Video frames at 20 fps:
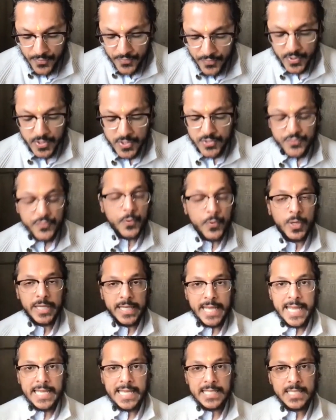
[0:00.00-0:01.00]
In verse
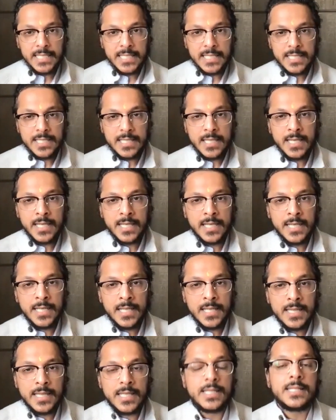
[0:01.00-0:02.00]
48,
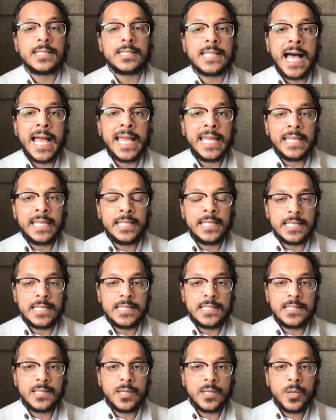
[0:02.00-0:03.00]
the sign
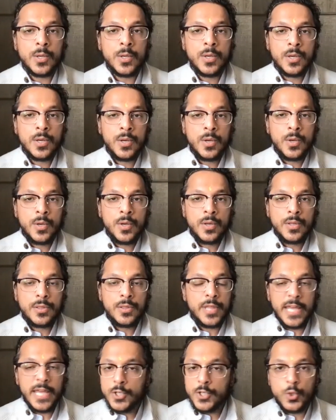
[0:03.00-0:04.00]
is
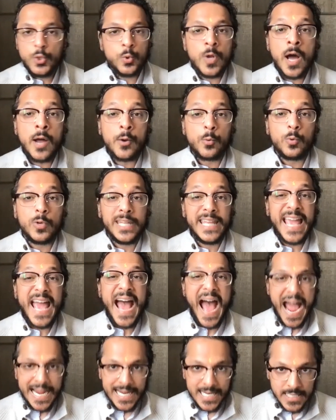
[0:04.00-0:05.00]
they do not
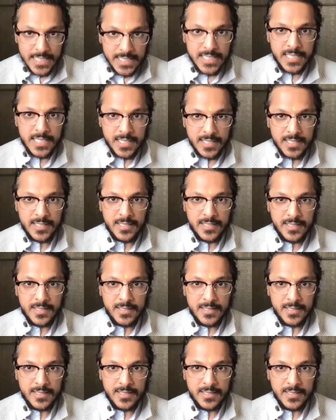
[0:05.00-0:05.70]
react.